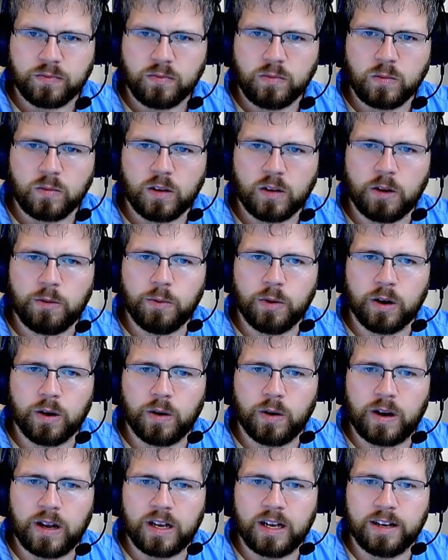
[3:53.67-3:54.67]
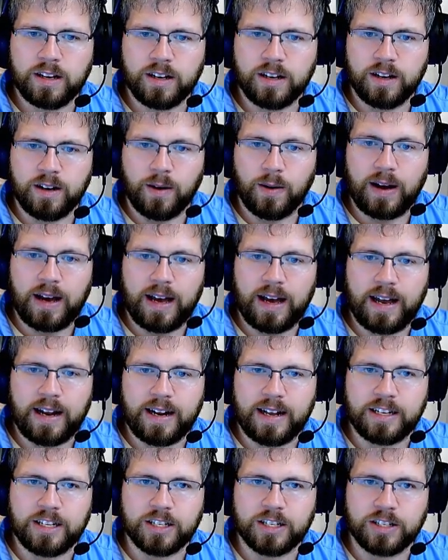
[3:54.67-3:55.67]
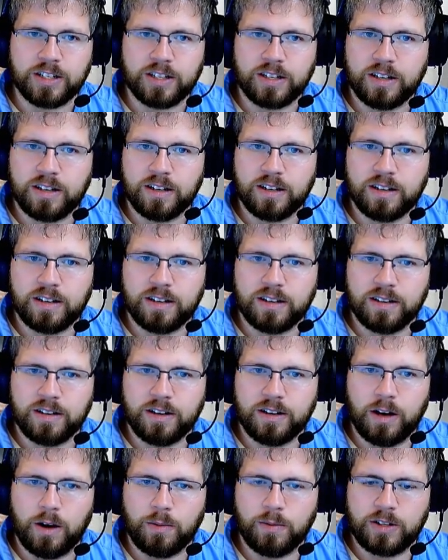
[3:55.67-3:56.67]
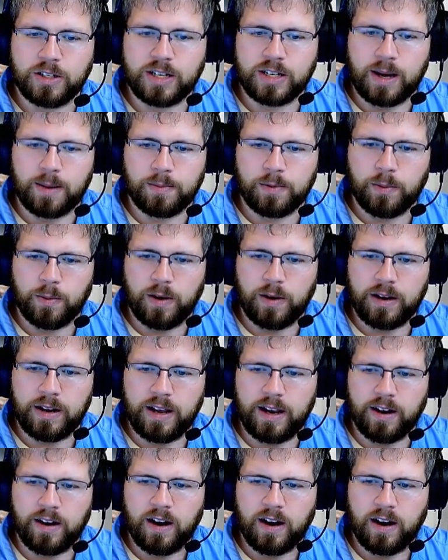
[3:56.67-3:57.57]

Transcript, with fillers: we're going to go ahead and just go with chapter one here